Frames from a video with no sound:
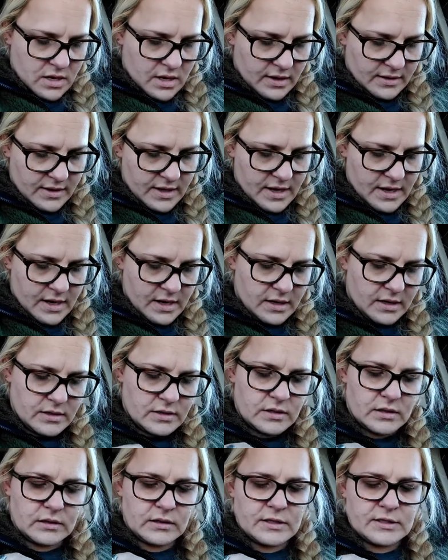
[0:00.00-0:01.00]
And
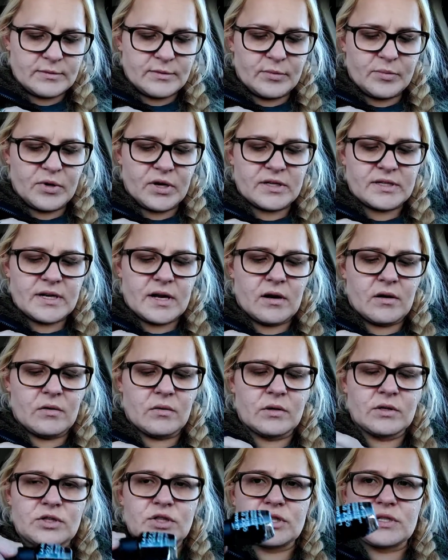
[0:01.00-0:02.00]
then Elizabeth picked
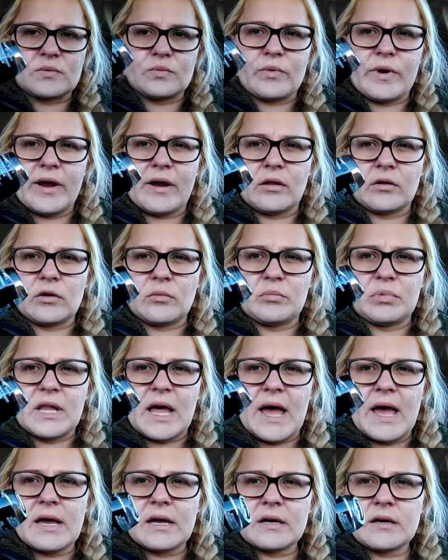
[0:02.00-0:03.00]
out just regular
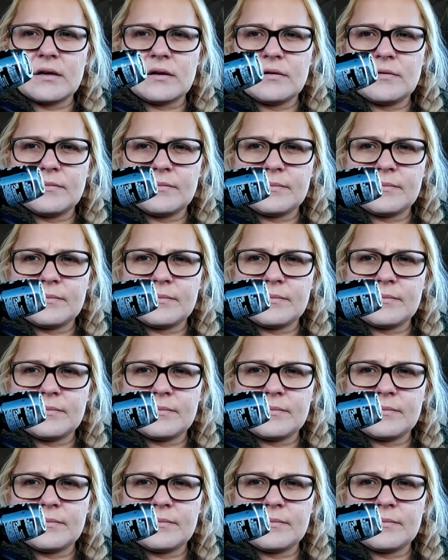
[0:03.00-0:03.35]
black.